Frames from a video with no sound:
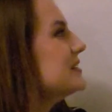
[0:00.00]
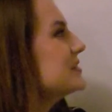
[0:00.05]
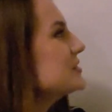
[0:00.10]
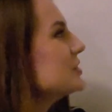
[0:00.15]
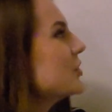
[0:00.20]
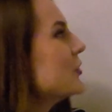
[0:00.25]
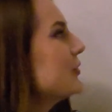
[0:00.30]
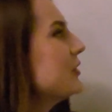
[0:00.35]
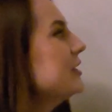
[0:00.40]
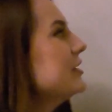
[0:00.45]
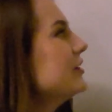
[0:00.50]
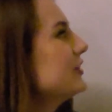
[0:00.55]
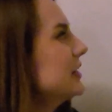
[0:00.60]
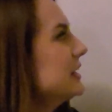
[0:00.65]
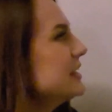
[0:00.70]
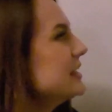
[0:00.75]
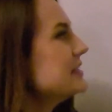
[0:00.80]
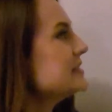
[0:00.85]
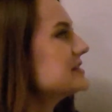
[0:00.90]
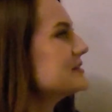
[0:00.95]
So here
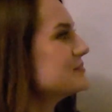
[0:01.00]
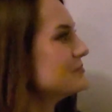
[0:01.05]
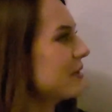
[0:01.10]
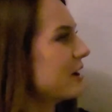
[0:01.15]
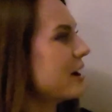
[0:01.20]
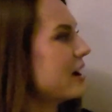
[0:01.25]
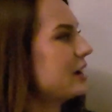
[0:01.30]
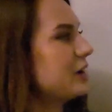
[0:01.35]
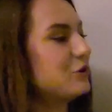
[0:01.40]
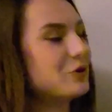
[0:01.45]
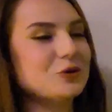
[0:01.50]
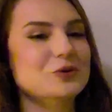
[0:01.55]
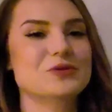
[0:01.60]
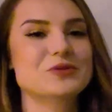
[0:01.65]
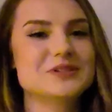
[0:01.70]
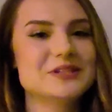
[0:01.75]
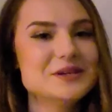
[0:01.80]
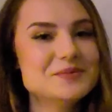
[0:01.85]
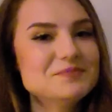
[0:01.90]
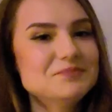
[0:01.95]
is my
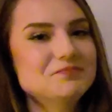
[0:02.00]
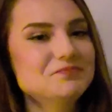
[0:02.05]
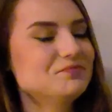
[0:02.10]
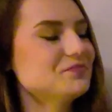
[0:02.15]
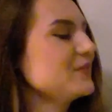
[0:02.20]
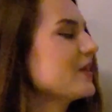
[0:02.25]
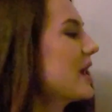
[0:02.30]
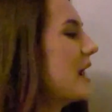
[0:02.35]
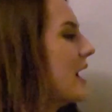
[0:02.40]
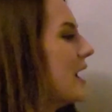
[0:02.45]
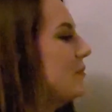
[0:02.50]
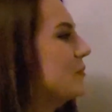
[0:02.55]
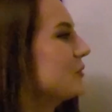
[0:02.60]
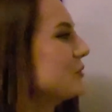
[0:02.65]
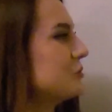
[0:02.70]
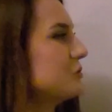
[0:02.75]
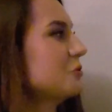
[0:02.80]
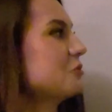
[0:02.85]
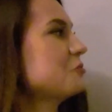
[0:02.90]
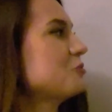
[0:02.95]
growth team. I'm the
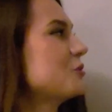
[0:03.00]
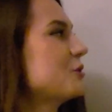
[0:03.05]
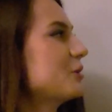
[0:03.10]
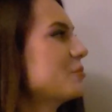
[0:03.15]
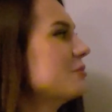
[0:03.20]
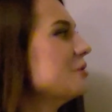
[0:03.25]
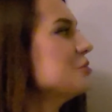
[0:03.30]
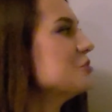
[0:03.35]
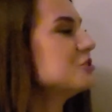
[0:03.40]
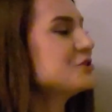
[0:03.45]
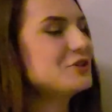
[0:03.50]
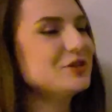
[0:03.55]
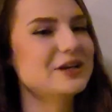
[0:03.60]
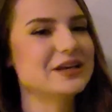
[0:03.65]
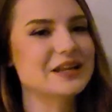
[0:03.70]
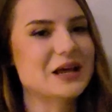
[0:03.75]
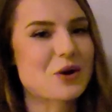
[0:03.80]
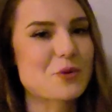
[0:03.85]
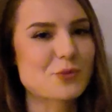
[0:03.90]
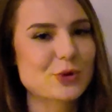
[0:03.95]
growth product manager,
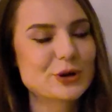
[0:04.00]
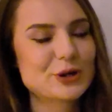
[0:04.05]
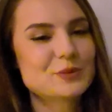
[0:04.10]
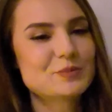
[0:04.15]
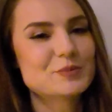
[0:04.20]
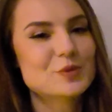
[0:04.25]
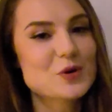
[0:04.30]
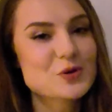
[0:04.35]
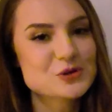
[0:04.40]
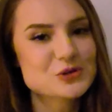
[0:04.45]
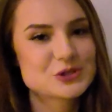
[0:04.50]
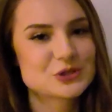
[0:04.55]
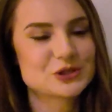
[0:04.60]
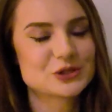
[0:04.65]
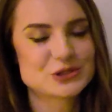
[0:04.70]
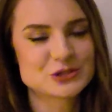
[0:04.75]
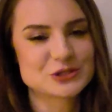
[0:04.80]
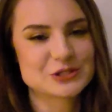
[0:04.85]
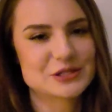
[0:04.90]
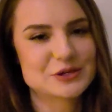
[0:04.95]
and I work most
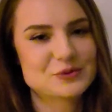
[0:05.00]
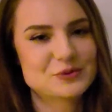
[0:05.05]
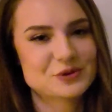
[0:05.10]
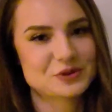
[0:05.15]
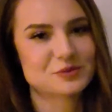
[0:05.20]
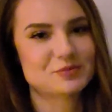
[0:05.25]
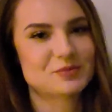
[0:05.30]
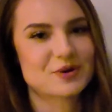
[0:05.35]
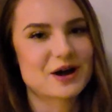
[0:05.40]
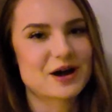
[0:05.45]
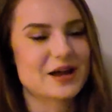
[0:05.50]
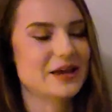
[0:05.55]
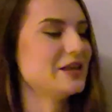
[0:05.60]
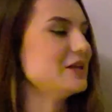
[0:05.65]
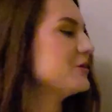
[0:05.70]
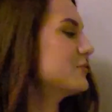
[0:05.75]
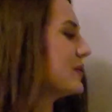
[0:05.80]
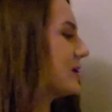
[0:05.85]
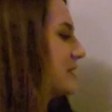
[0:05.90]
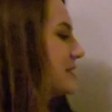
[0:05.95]
closely with my
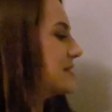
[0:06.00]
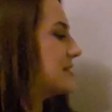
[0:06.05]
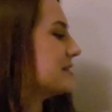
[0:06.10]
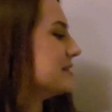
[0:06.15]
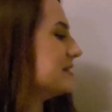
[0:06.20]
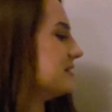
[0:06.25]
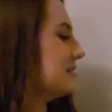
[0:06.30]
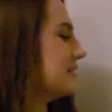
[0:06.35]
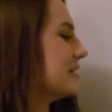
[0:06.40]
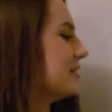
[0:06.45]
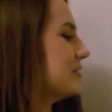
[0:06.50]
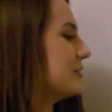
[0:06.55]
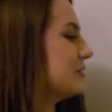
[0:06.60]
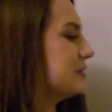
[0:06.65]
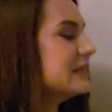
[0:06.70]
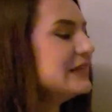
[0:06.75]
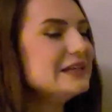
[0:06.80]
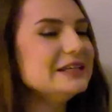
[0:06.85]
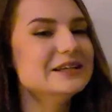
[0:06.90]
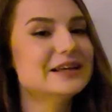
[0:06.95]
UX designer
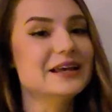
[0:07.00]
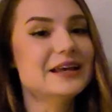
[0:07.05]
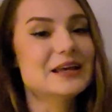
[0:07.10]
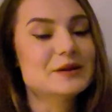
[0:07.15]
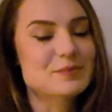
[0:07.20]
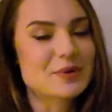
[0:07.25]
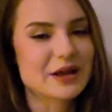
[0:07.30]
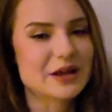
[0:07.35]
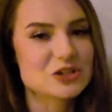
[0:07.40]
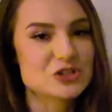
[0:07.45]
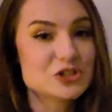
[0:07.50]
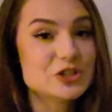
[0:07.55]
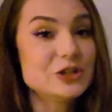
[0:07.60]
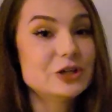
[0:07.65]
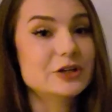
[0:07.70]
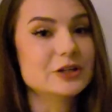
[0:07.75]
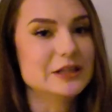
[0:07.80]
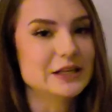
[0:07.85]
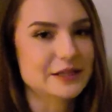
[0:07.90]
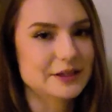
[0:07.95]
lead and my
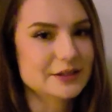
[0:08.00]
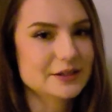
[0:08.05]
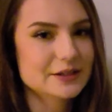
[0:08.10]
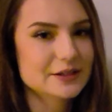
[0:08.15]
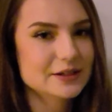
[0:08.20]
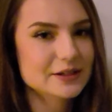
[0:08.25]
engineering lead.